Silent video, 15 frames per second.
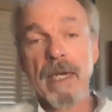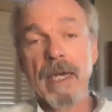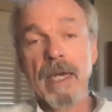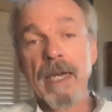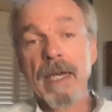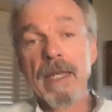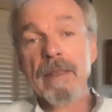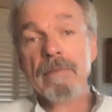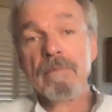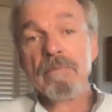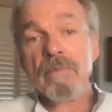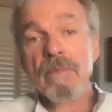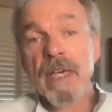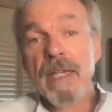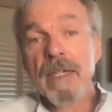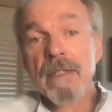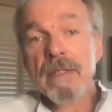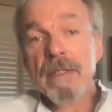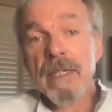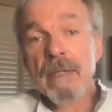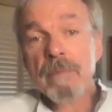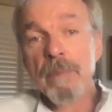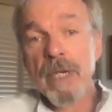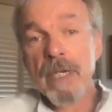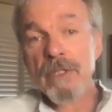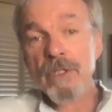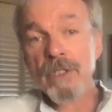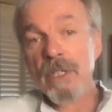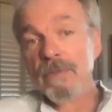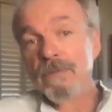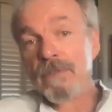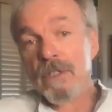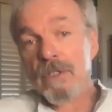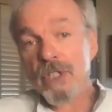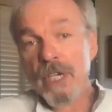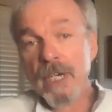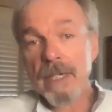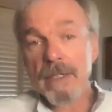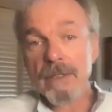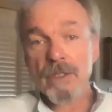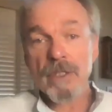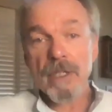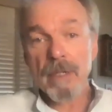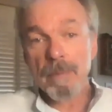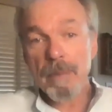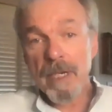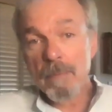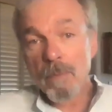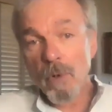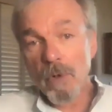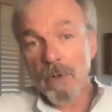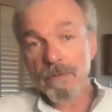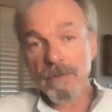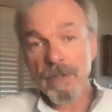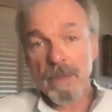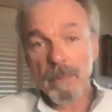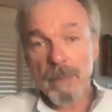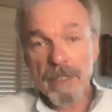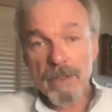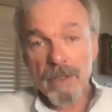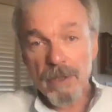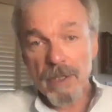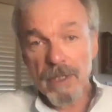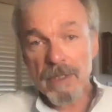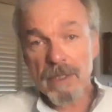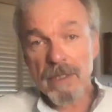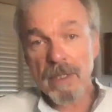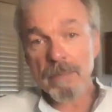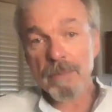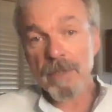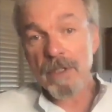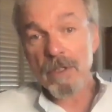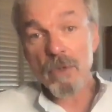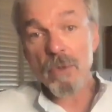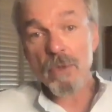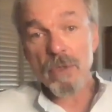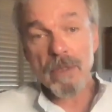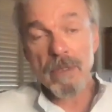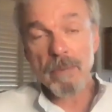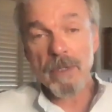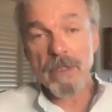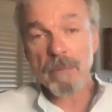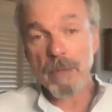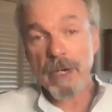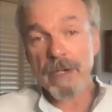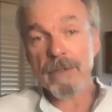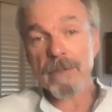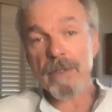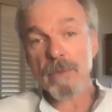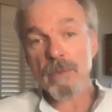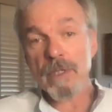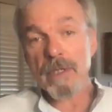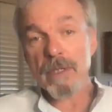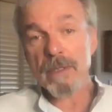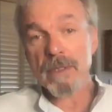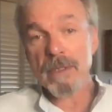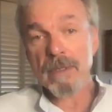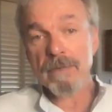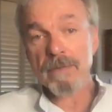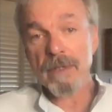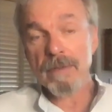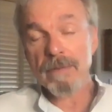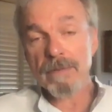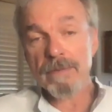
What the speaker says: And that it may shift and change, and it may morph, and it may turn into something usually much better than we had conceived of.